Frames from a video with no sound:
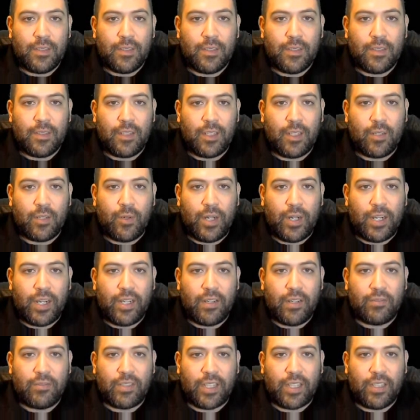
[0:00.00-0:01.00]
Not quite
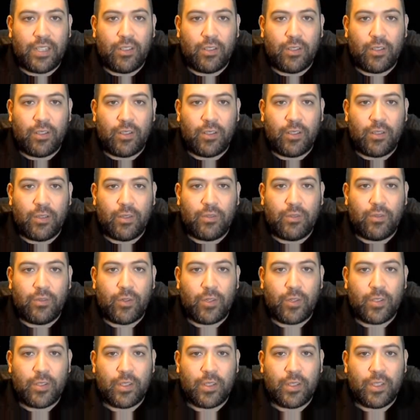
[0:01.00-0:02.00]
enough to kill her though,
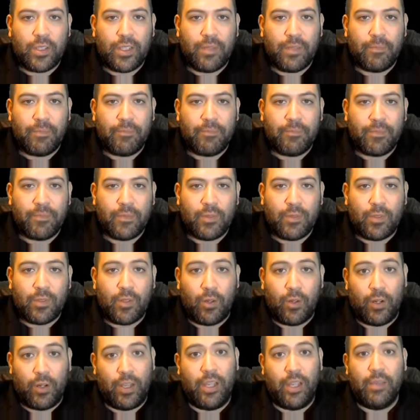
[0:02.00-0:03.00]
unfortunately.
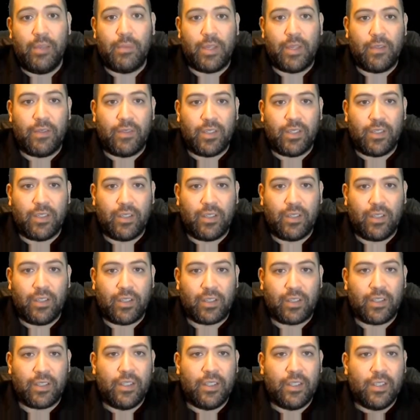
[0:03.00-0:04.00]
Or him even. Ugh.
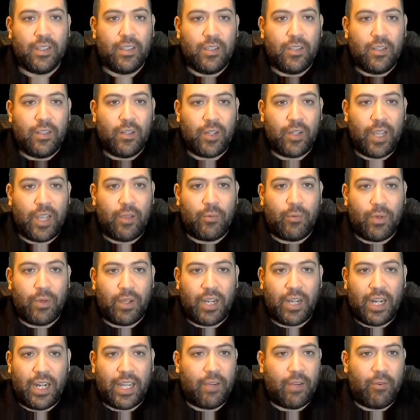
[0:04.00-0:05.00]
Okay, we've
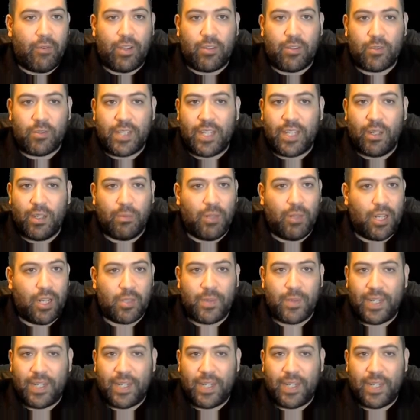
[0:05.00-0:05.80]
got to get rid of those heal blocks.